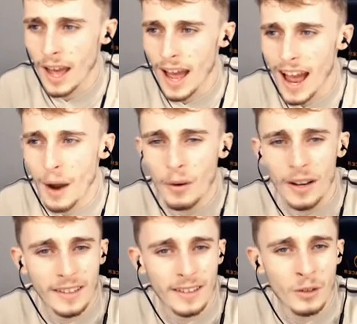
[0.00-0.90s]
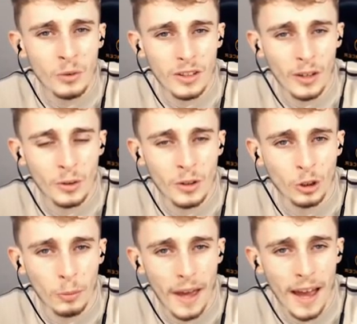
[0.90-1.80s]
How, like, you'll just go to the
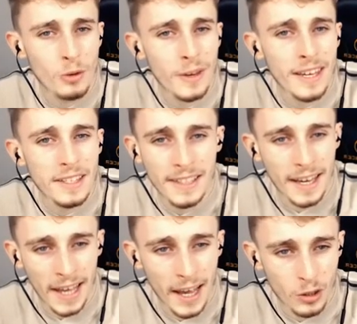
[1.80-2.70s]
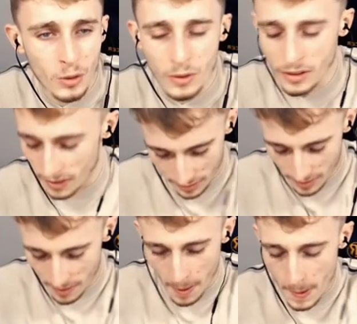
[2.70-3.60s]
shop and you'll easily get cashews in, like,
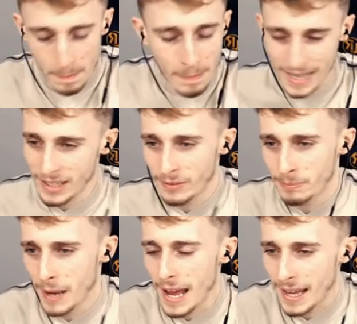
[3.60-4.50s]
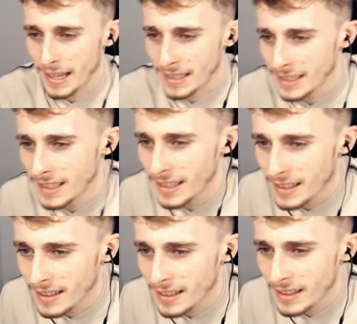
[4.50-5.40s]
massive bags.
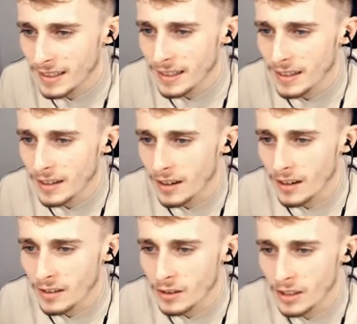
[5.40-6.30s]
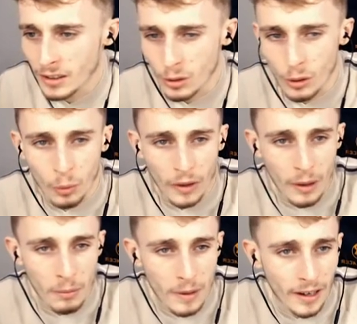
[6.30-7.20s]
So this is sort of what
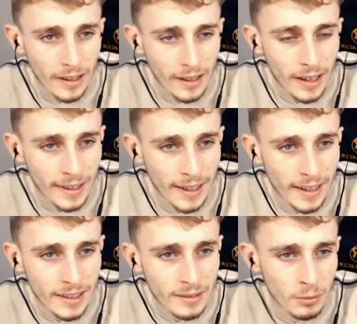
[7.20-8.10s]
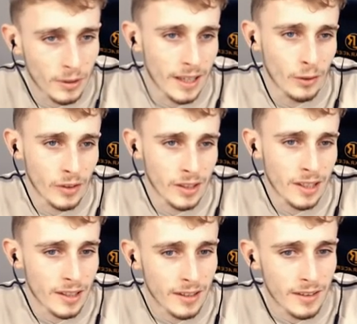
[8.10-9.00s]
they'd be like, I guess. But that's
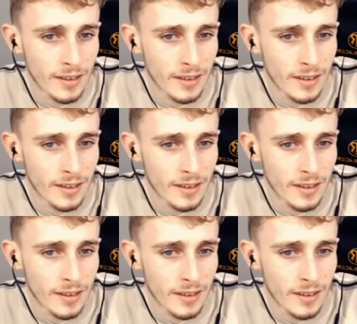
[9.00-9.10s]
obviously...